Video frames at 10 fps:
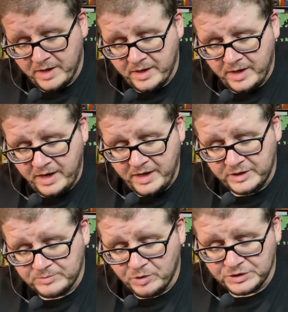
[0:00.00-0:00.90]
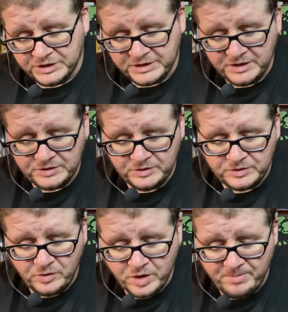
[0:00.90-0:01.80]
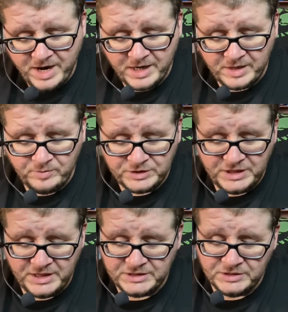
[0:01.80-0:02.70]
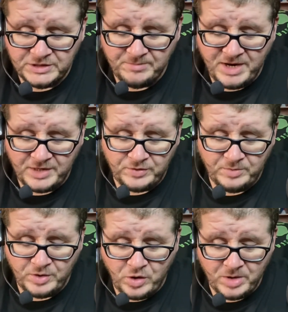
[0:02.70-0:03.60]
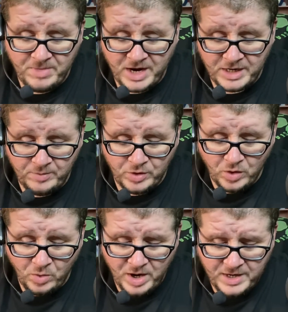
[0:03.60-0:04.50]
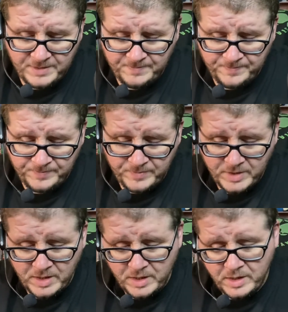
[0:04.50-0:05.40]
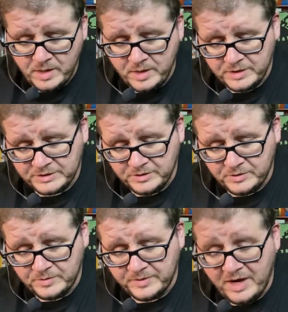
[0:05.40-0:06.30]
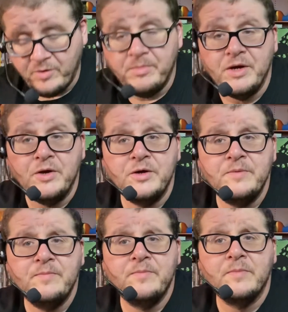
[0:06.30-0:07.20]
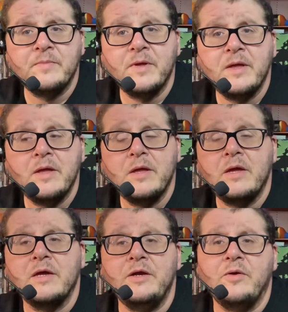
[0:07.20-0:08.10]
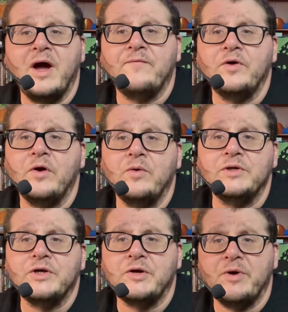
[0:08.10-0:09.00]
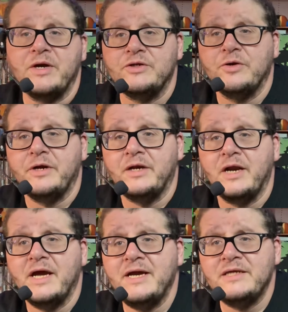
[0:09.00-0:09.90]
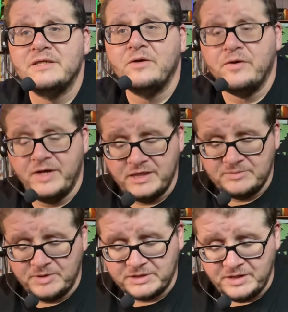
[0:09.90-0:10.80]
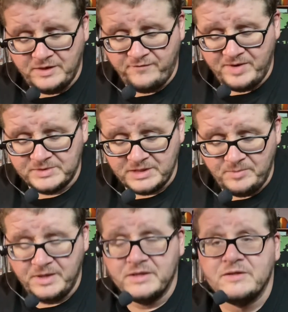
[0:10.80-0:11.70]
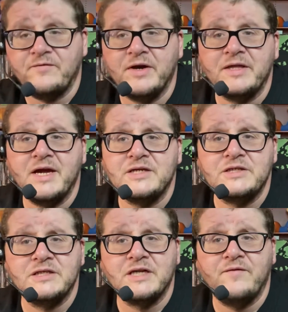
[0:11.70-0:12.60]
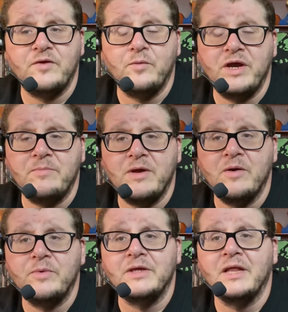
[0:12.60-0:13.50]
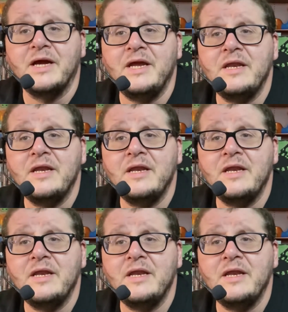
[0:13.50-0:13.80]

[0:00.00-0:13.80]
And it's motion sensor, so automatically when she gets into the bathroom, it automatically will go on. So that will be good. You don't have to go and turn around and turn on the lights and all that, especially if I'm sleeping and stuff like that. She doesn't have to wake me up with the light.